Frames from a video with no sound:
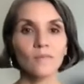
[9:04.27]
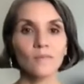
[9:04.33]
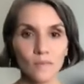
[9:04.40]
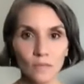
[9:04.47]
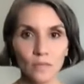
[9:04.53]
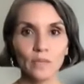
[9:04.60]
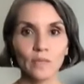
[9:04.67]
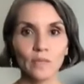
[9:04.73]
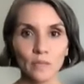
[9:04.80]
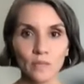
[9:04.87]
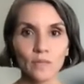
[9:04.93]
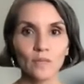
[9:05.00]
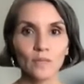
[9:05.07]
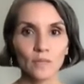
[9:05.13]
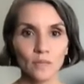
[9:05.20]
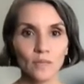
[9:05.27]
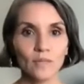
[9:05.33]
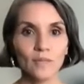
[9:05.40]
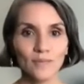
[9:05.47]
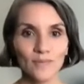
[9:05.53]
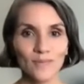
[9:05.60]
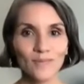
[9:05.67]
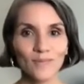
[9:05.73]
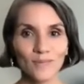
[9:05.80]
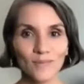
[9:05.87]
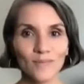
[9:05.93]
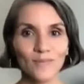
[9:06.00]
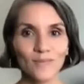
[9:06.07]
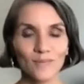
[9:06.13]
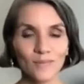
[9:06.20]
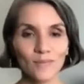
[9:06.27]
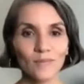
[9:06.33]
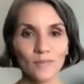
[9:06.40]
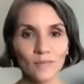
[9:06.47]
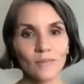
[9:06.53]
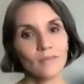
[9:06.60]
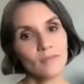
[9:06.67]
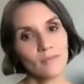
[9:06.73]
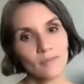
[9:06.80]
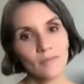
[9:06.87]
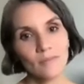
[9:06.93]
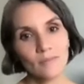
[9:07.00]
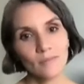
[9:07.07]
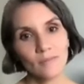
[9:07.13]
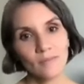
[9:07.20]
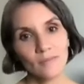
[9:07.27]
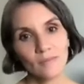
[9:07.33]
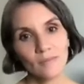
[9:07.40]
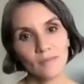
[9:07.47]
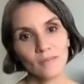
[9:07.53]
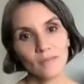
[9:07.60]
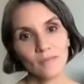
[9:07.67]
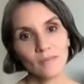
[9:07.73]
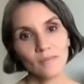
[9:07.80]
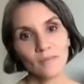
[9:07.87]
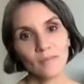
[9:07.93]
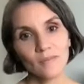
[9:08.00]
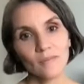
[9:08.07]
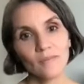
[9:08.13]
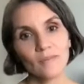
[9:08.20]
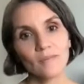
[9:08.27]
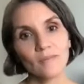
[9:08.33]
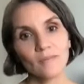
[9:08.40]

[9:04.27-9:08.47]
The person shown says nothing.